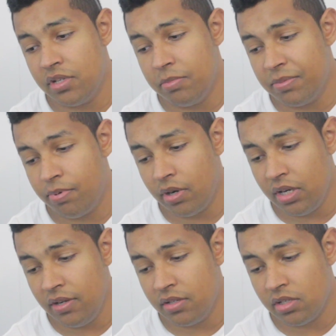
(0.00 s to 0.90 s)
seems
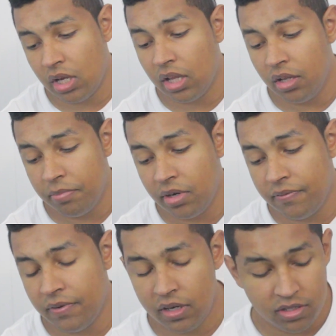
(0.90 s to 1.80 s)
pretty solid,
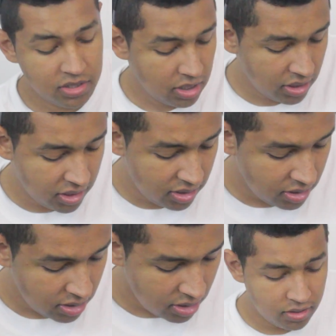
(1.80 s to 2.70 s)
pretty fucking solid.
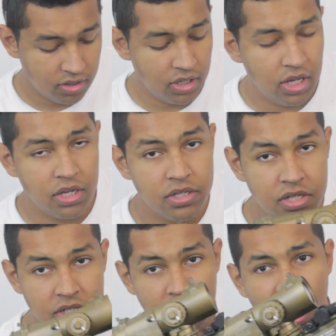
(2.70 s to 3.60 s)
The
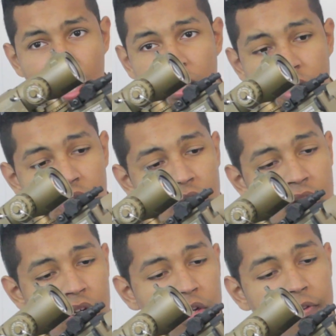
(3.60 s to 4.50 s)
stock,
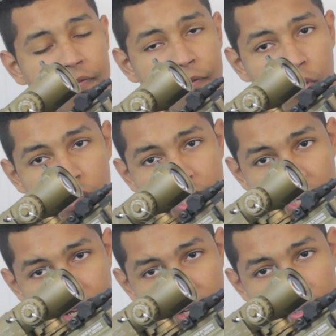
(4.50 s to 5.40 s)

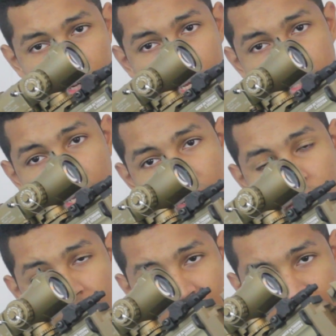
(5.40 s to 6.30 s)
folding it, I'll tell
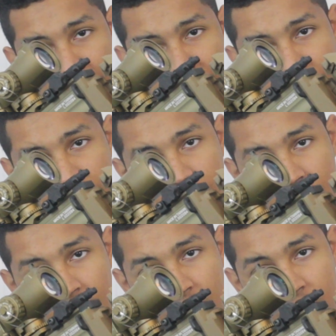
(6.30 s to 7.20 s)
you, is nicer
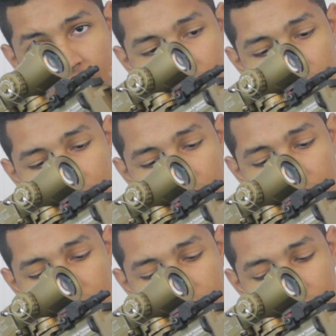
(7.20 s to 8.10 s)
than
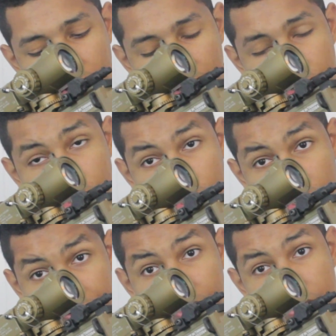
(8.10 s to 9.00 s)
the
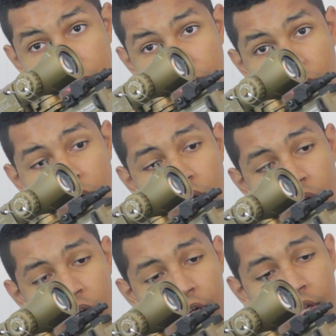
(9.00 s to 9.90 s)
G&G version.
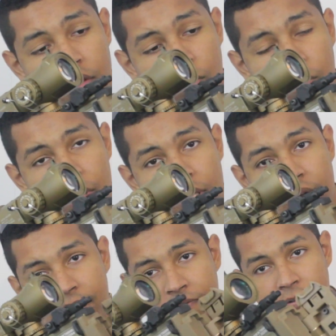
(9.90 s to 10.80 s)
The way that
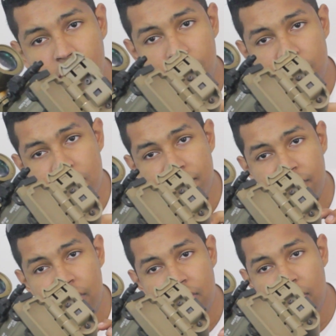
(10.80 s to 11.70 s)
it folds is
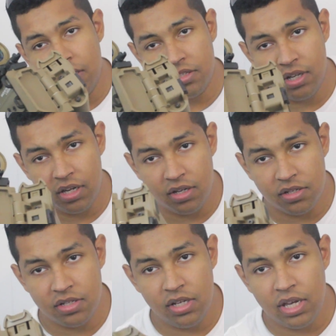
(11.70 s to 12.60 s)
very nice. Like, you
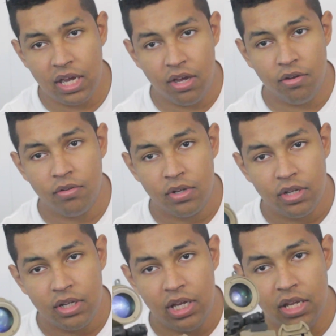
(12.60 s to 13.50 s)
see how
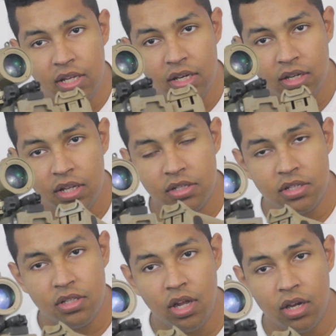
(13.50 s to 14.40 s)
it can get
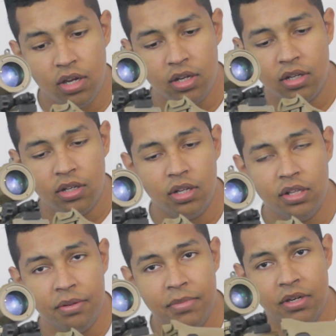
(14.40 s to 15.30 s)
stuck
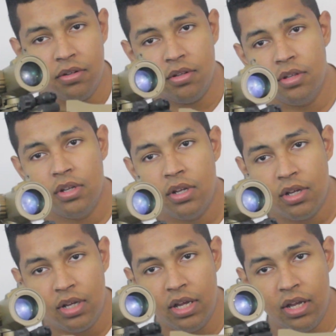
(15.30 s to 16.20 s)
in the middle,
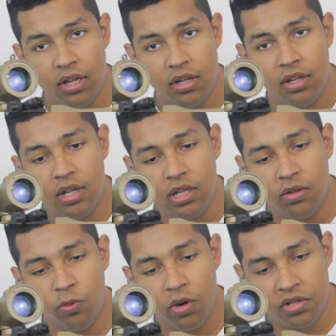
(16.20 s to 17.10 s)
and
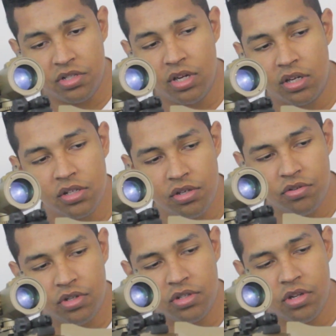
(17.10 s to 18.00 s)
the word stuck is
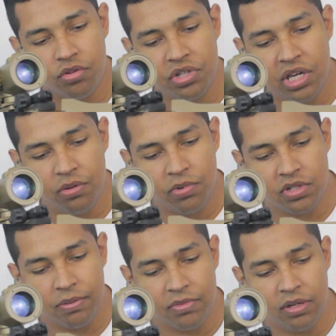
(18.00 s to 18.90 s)
usually associated with
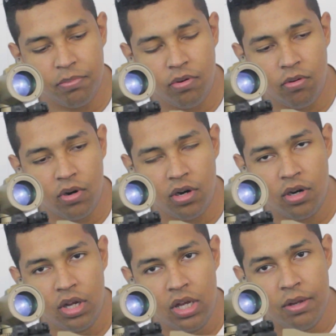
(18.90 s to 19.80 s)
something
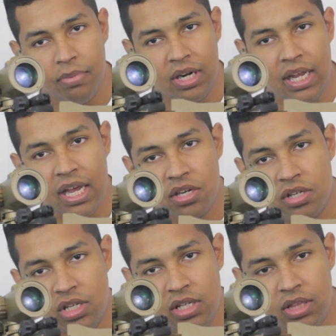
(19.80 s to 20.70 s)
poor, but I
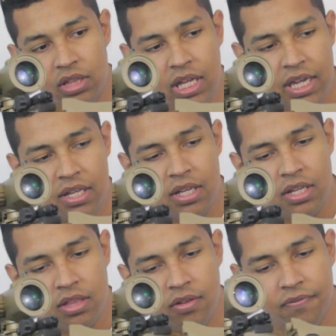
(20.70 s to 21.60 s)
actually like
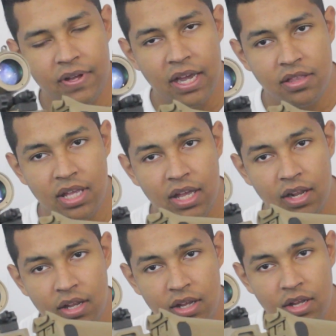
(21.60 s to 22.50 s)
the fact
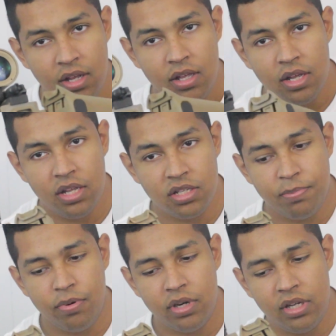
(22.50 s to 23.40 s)
that it's
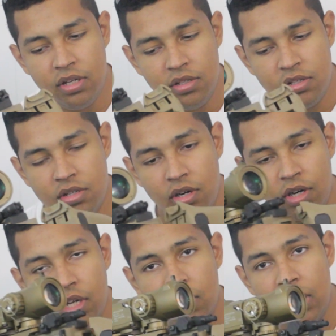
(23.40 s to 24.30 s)
pretty
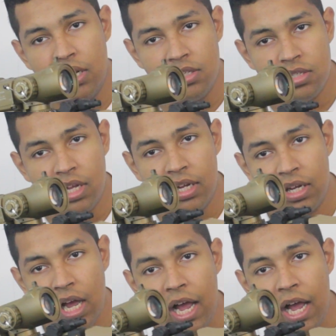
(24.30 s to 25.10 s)
sturdy, and it's like